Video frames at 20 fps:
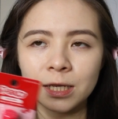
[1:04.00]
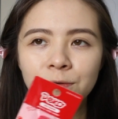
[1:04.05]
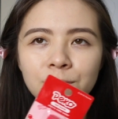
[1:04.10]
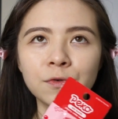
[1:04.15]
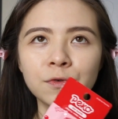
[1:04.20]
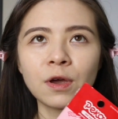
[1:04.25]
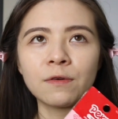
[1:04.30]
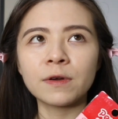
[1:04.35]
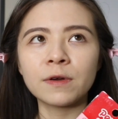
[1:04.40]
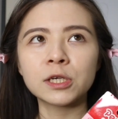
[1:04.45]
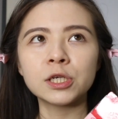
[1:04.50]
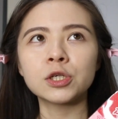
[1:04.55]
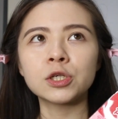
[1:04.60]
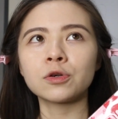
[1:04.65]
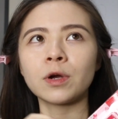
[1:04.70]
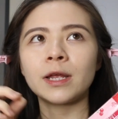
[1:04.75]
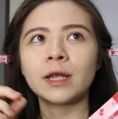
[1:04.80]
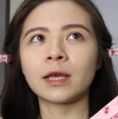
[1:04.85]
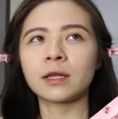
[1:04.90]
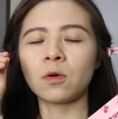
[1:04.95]
if you have actually
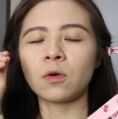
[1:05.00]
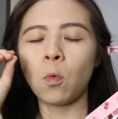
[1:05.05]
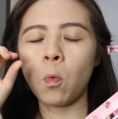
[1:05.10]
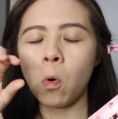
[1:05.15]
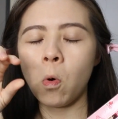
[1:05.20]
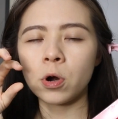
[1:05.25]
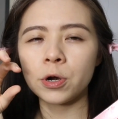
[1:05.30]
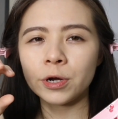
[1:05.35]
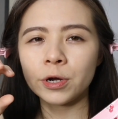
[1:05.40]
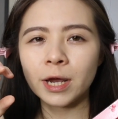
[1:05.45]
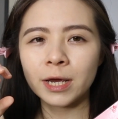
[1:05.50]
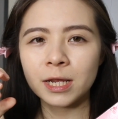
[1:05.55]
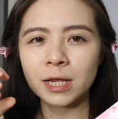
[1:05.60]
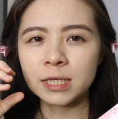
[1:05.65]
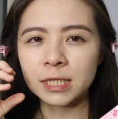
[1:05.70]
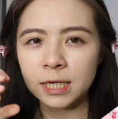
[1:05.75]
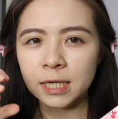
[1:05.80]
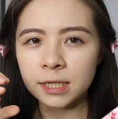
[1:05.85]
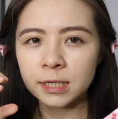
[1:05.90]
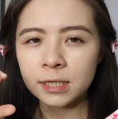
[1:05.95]
tried like the water kind of
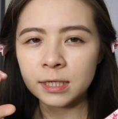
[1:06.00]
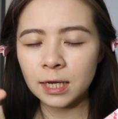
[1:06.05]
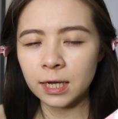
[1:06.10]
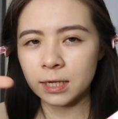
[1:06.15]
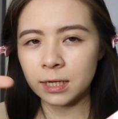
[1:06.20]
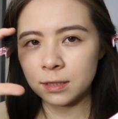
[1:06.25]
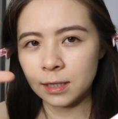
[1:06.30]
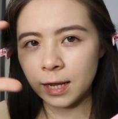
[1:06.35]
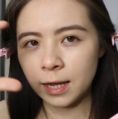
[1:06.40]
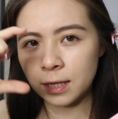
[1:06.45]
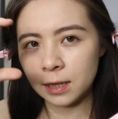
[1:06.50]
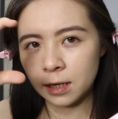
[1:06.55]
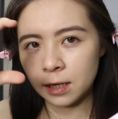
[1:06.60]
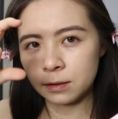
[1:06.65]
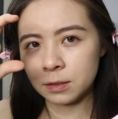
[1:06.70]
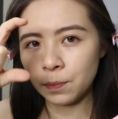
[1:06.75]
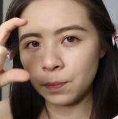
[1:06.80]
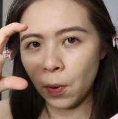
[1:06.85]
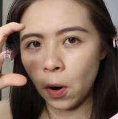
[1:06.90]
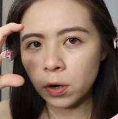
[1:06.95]
tint
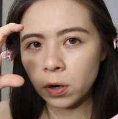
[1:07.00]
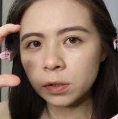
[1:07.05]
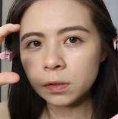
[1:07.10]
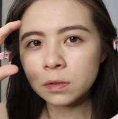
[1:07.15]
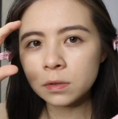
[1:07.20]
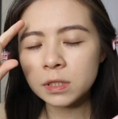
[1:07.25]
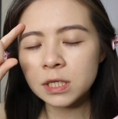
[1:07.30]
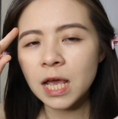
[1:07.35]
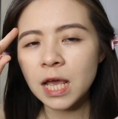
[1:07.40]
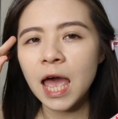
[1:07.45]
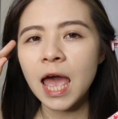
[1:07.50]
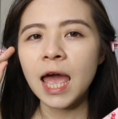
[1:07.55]
in bottles,